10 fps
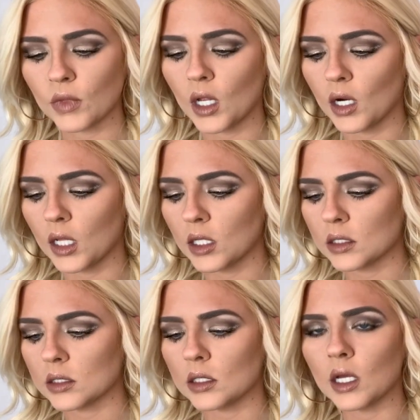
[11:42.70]
It
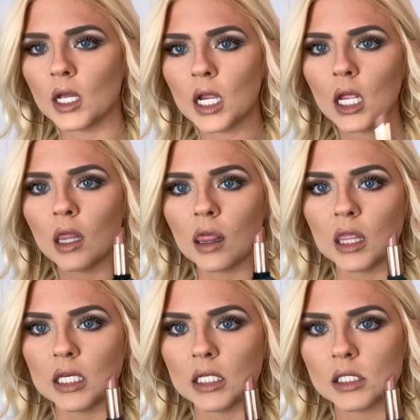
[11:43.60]
looks like
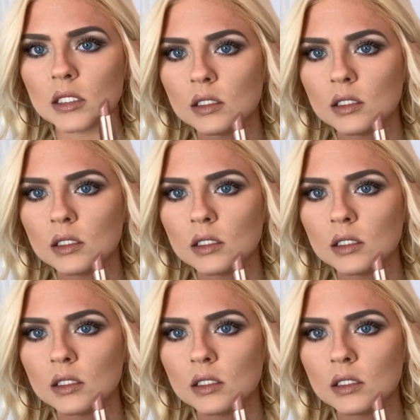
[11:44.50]
this.